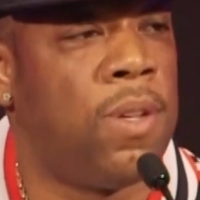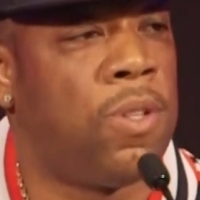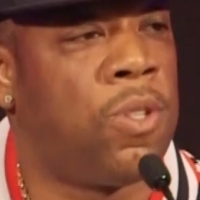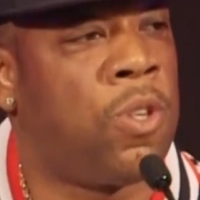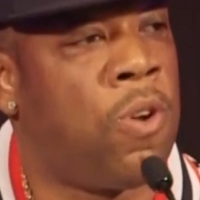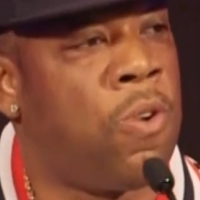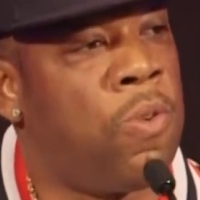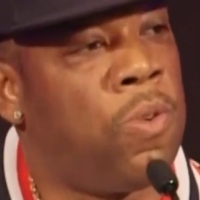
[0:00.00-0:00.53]

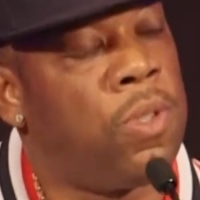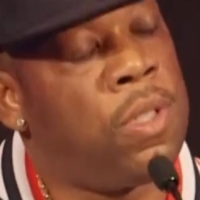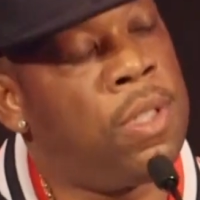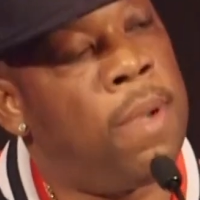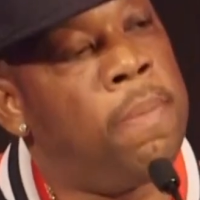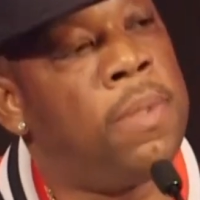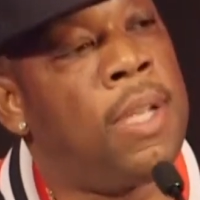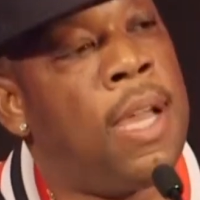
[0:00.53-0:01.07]
So
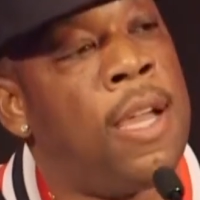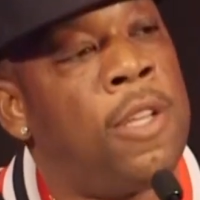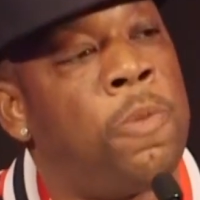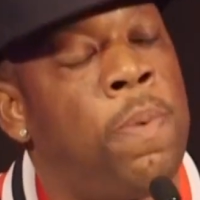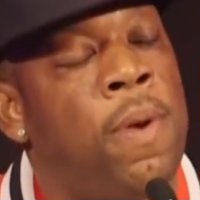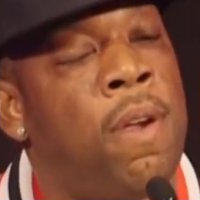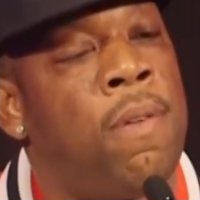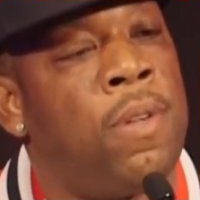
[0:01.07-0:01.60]
sometimes
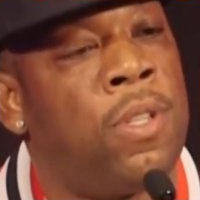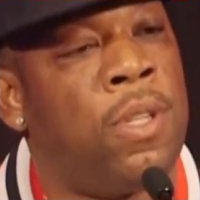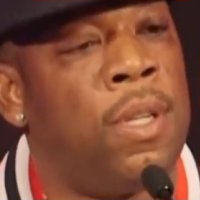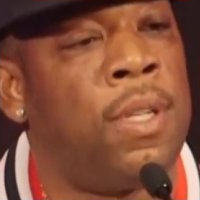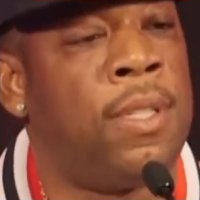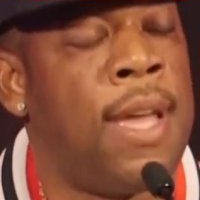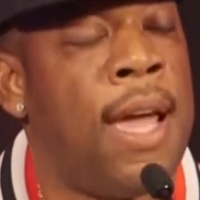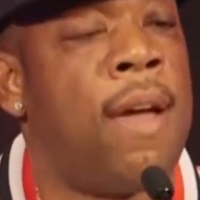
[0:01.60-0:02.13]
parents
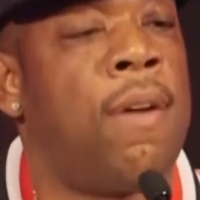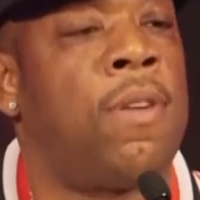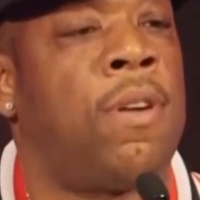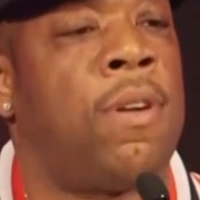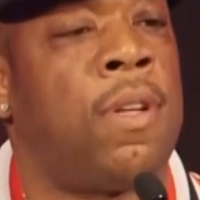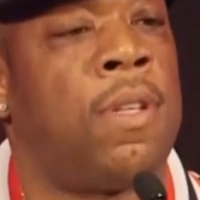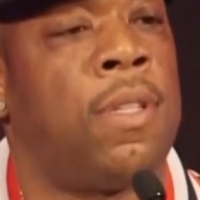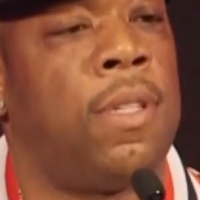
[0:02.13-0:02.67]
look down
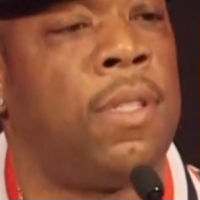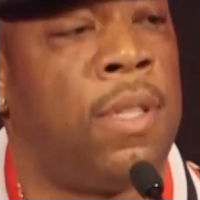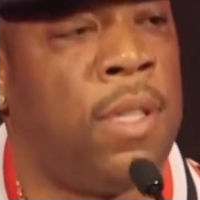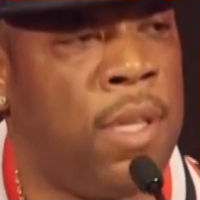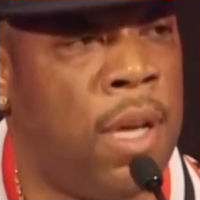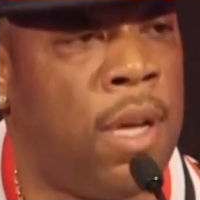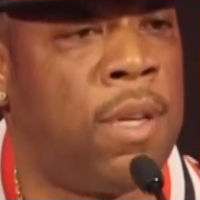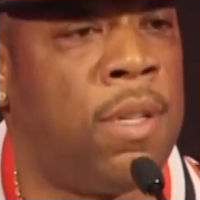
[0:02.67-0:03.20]
on the
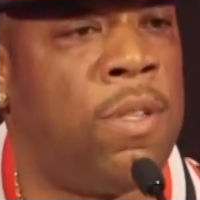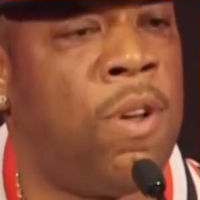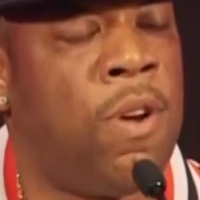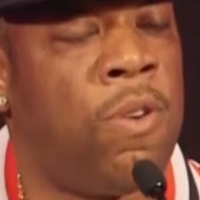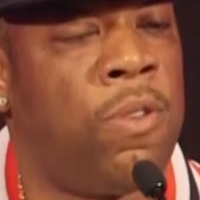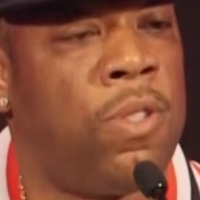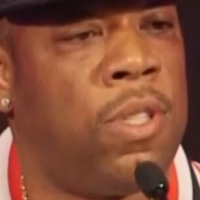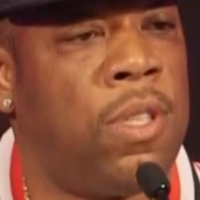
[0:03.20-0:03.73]
young
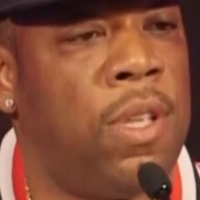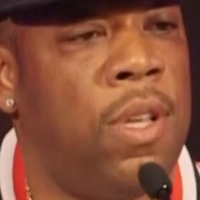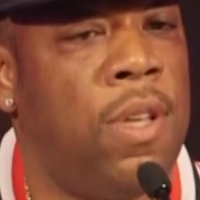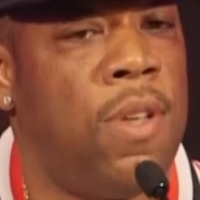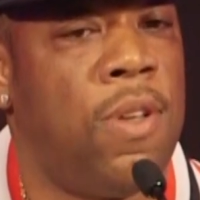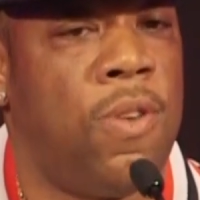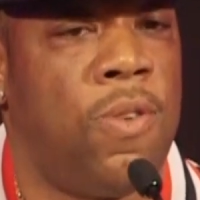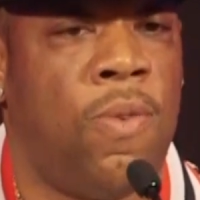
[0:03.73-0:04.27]
adults
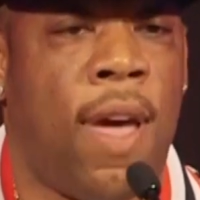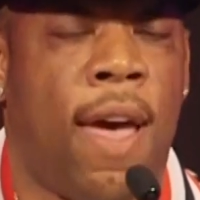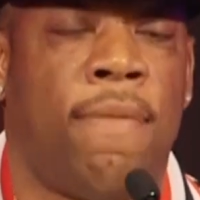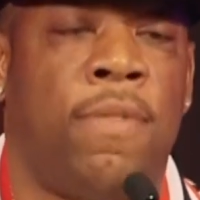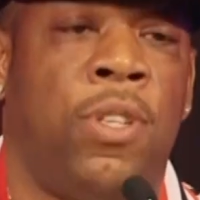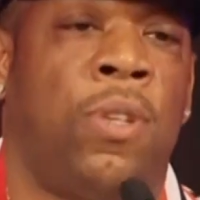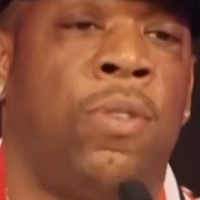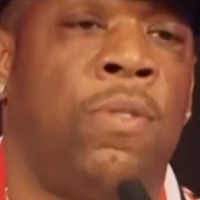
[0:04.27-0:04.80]
who
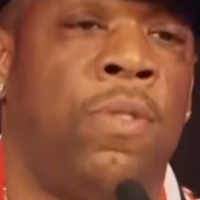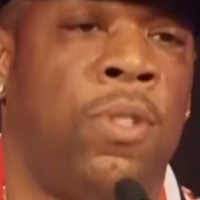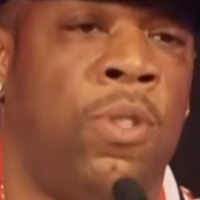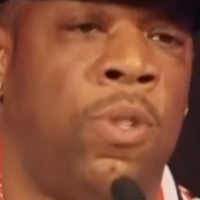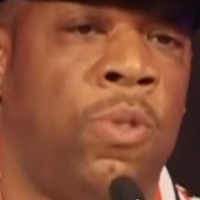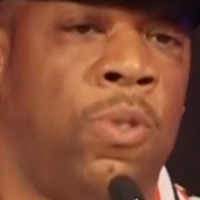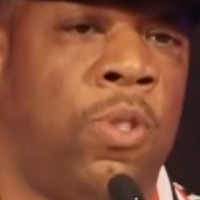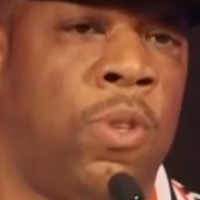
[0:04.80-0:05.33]
have children
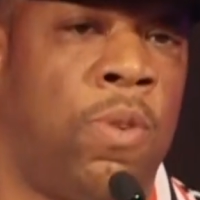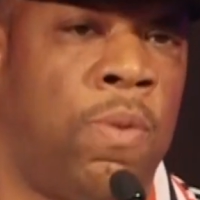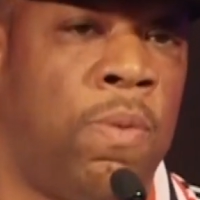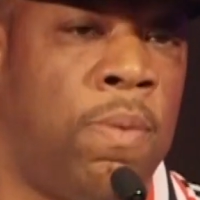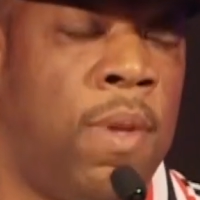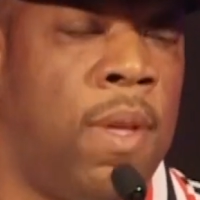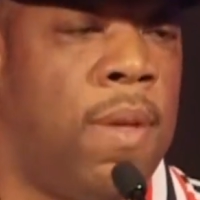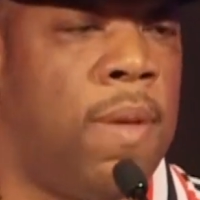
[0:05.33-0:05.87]
too
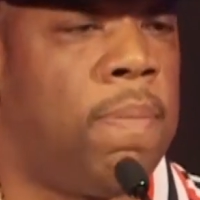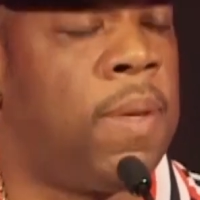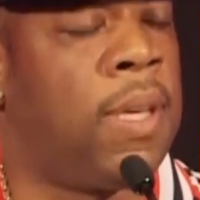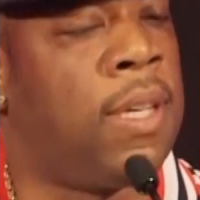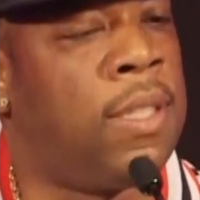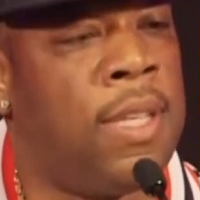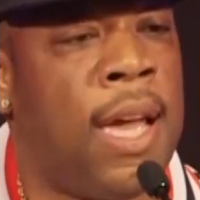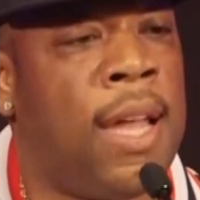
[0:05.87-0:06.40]
soon
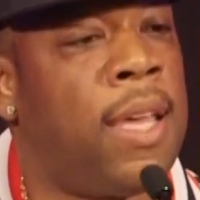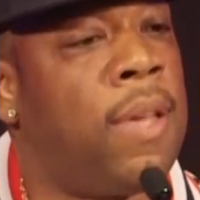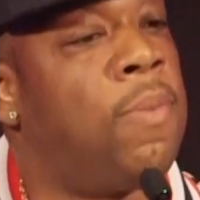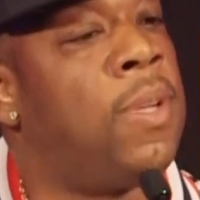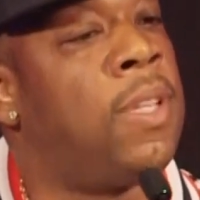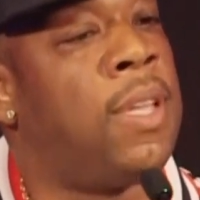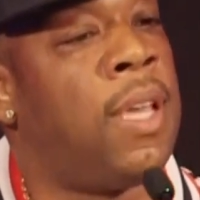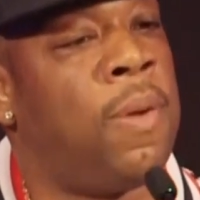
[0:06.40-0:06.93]
because that ain't
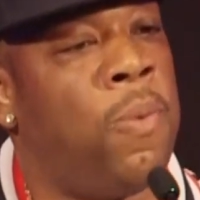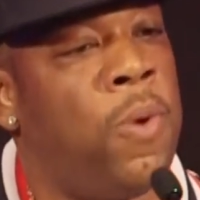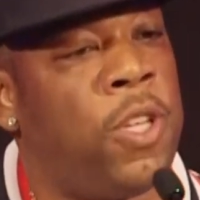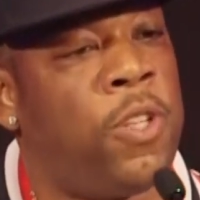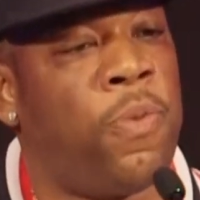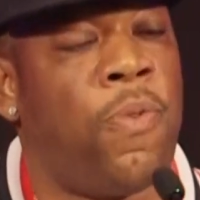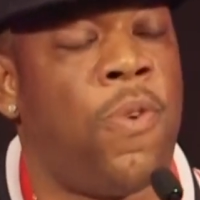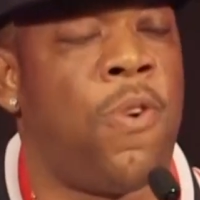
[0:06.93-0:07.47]
what they
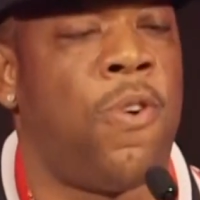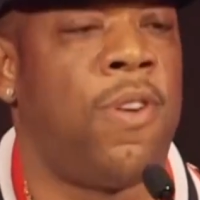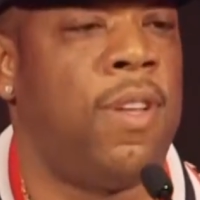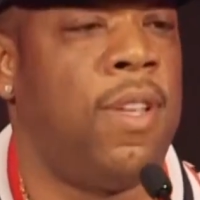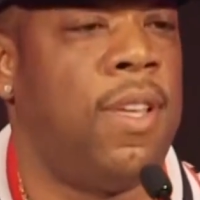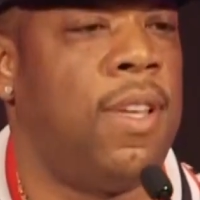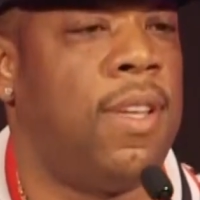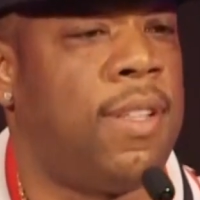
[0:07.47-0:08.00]
wish for.
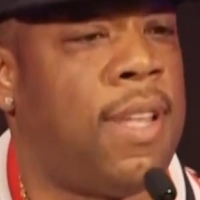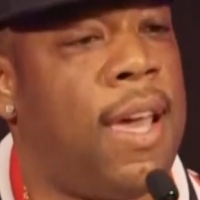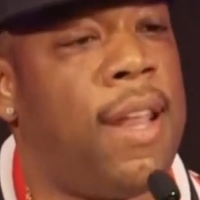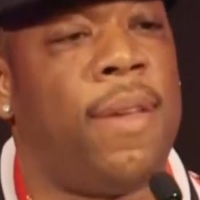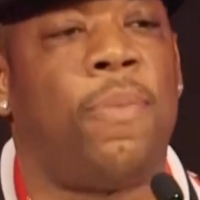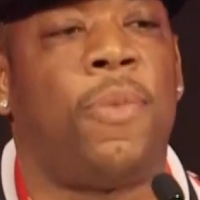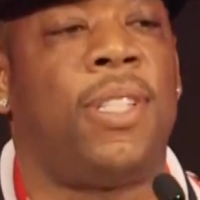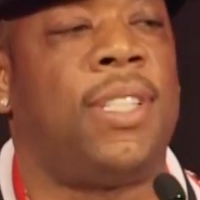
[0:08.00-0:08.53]
That
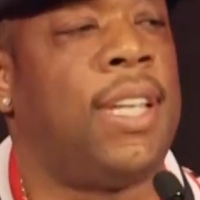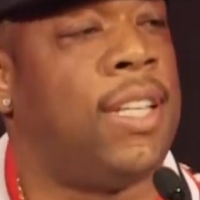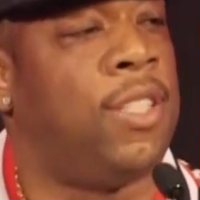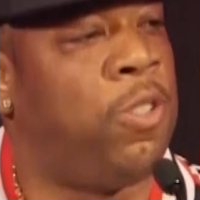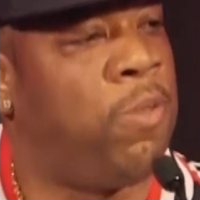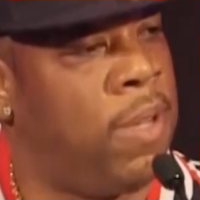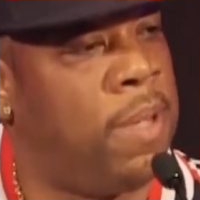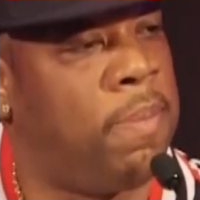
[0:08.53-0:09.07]
ain't what they
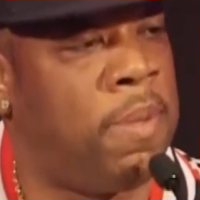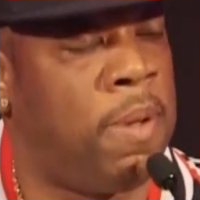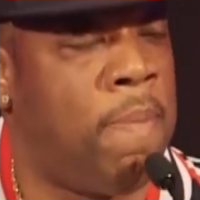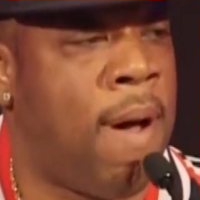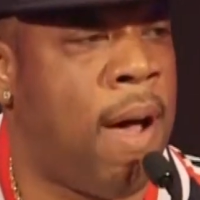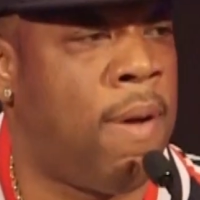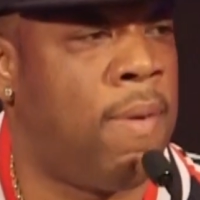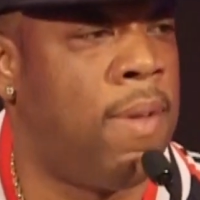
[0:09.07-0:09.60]
dreamed
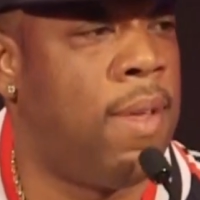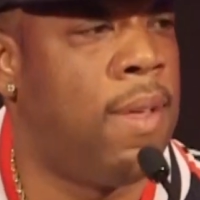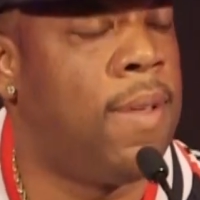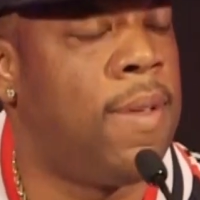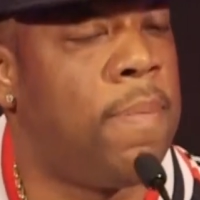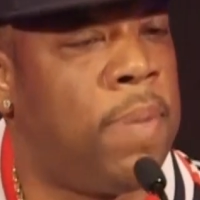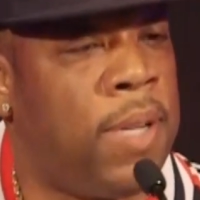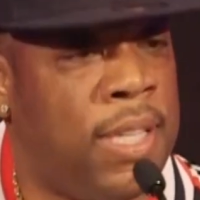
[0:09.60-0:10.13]
about.
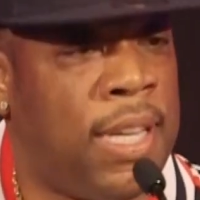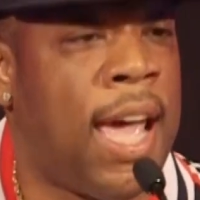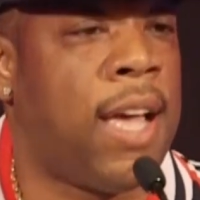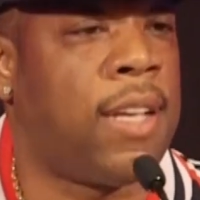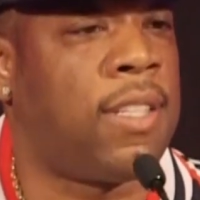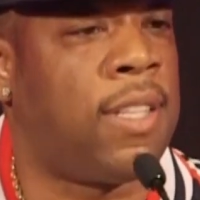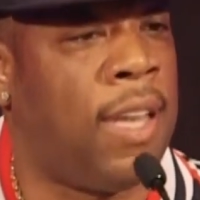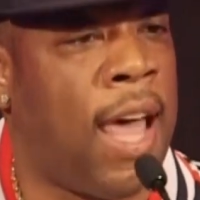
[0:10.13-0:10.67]
But
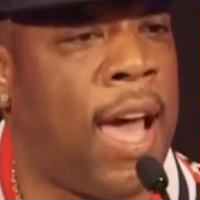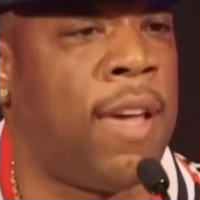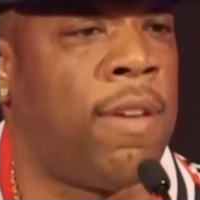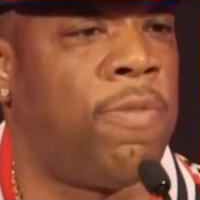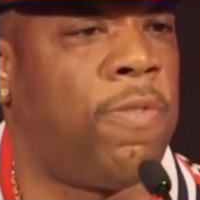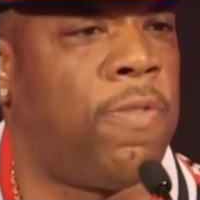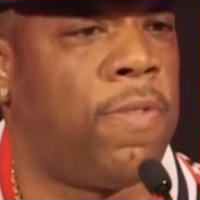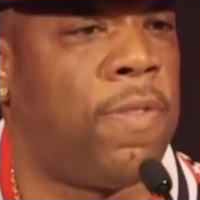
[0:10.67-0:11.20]
that's
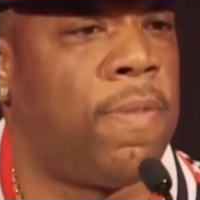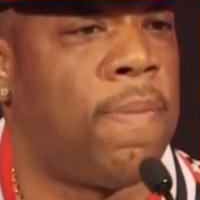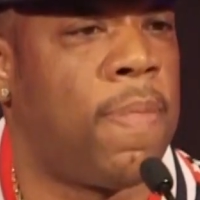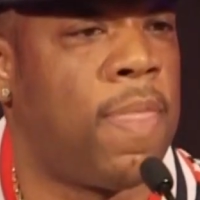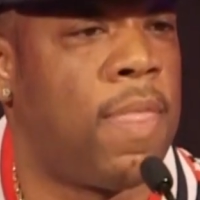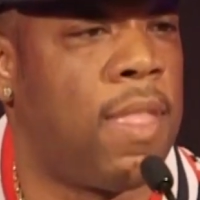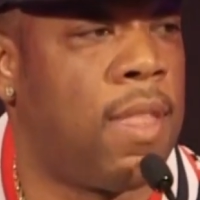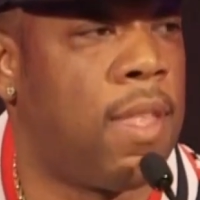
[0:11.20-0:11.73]
life,
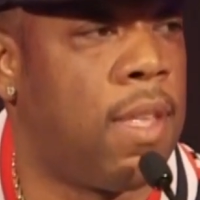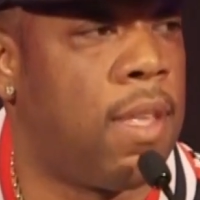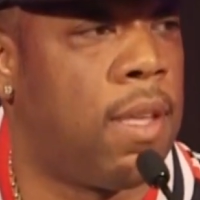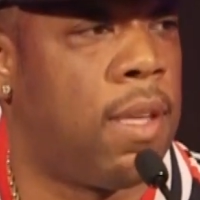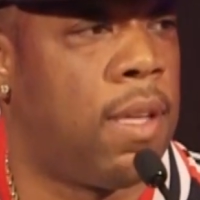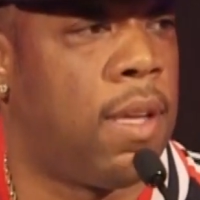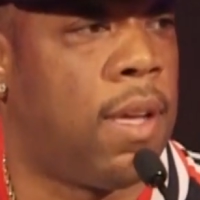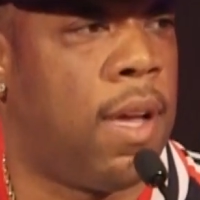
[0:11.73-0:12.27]

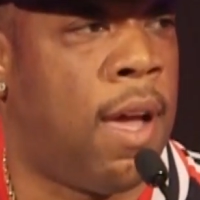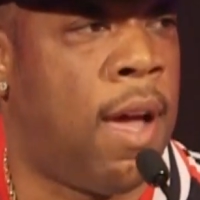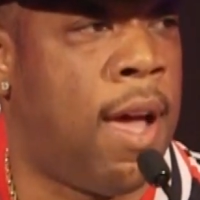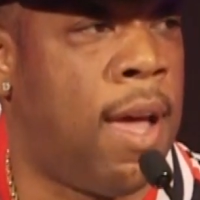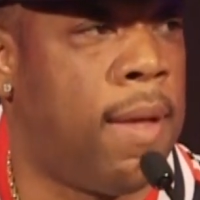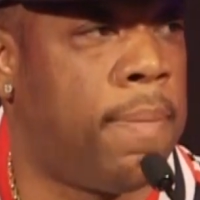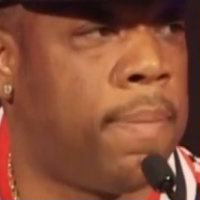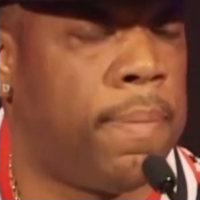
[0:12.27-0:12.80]
all
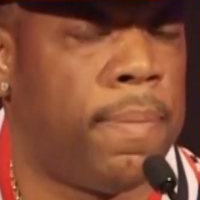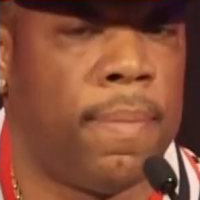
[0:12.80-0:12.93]
right?